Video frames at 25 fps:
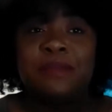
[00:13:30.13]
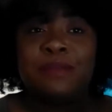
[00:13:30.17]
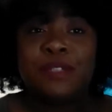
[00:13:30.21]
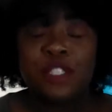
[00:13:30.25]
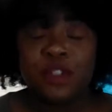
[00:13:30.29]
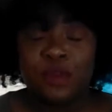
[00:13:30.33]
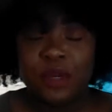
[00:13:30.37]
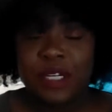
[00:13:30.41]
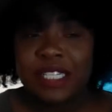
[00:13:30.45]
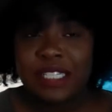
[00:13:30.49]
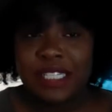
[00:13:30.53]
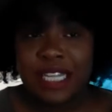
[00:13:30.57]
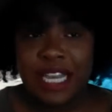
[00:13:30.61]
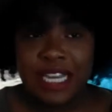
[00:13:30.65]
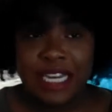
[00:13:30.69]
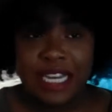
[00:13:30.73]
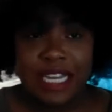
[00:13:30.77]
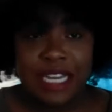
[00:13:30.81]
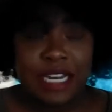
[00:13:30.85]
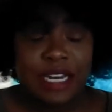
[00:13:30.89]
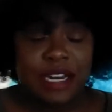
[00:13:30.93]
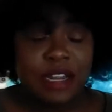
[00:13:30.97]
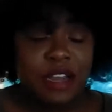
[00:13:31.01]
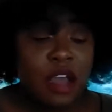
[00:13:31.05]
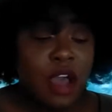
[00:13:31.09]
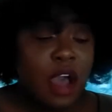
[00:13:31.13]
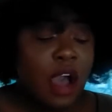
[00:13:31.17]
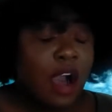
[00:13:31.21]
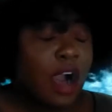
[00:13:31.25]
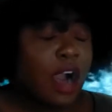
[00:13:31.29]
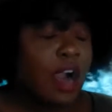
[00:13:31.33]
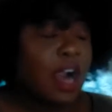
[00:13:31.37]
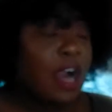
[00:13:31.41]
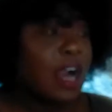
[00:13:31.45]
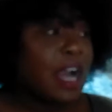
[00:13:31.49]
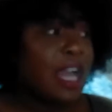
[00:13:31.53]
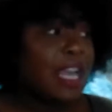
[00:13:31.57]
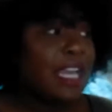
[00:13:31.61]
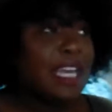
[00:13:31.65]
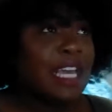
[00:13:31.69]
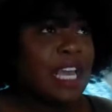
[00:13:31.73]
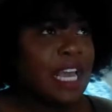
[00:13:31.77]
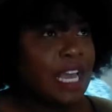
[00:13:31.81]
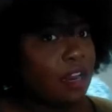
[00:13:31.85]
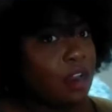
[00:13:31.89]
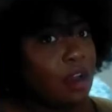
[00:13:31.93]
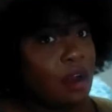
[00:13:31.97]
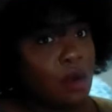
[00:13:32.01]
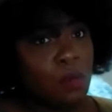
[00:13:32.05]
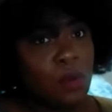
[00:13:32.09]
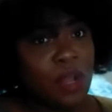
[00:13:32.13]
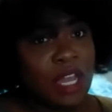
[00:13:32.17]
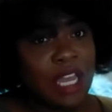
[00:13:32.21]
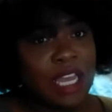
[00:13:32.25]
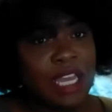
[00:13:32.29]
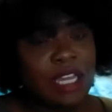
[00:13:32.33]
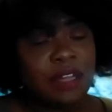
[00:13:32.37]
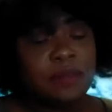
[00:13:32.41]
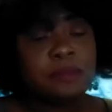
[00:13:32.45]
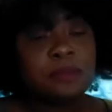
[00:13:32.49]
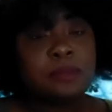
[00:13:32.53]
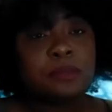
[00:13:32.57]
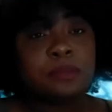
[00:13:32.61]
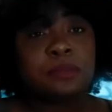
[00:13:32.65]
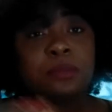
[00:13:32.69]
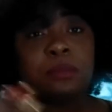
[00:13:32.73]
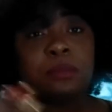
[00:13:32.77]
I'm so excited. I cannot wait.